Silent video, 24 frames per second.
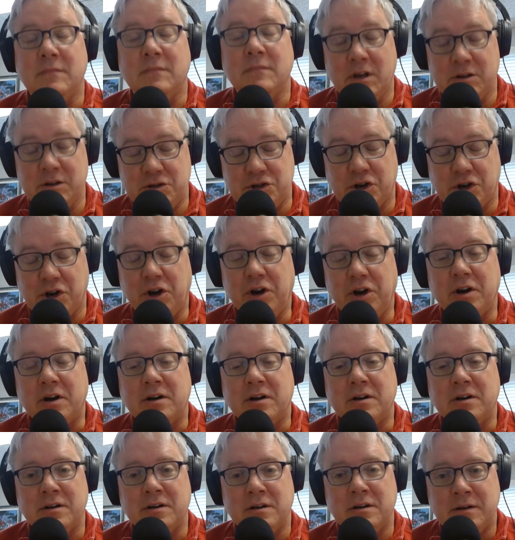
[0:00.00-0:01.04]
Sure.
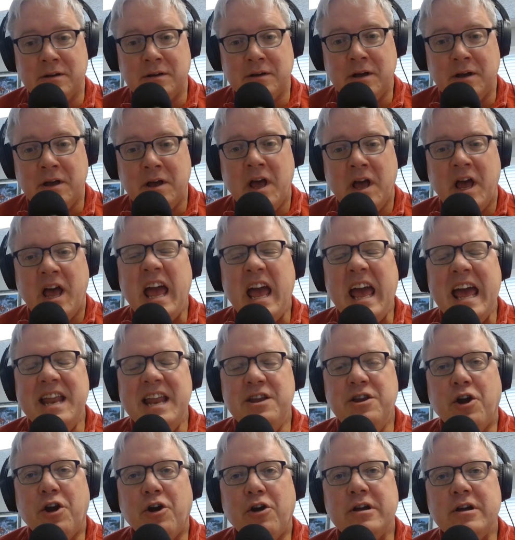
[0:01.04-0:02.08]

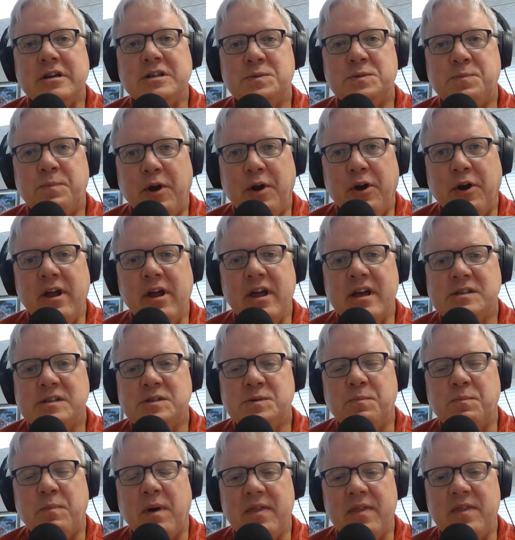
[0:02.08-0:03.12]
In your experience,
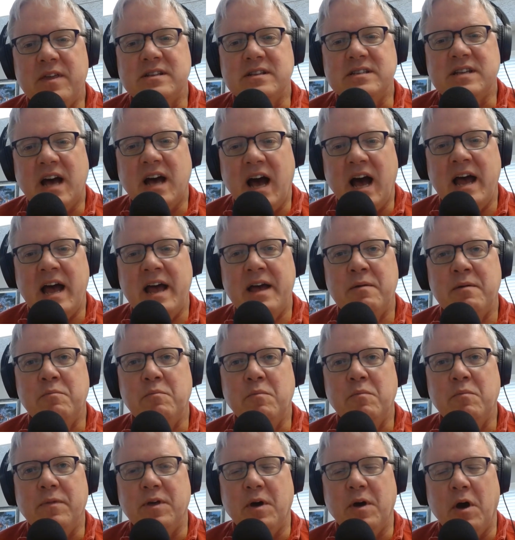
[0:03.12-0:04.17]
by the time
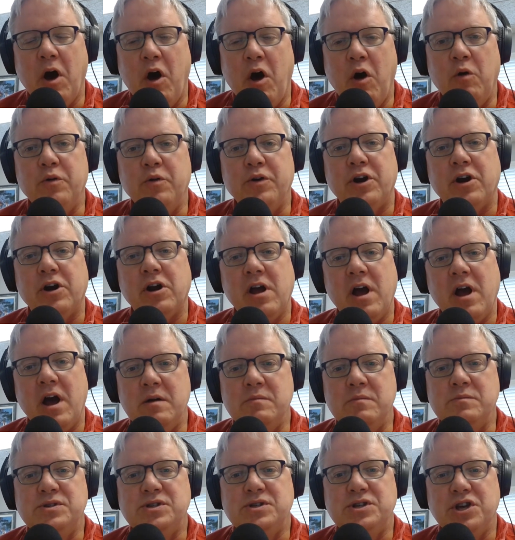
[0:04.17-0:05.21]
the owner
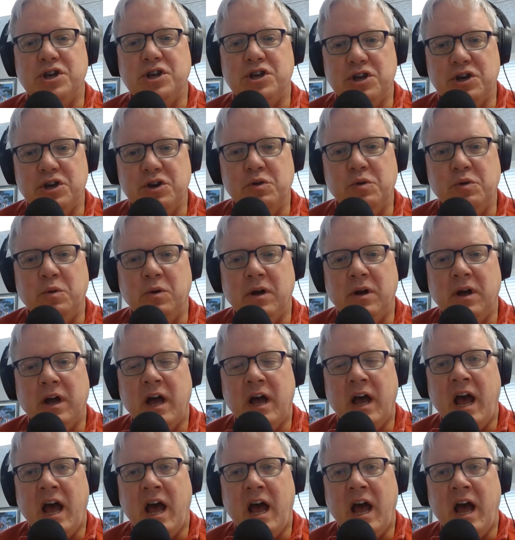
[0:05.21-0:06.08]
comes to you,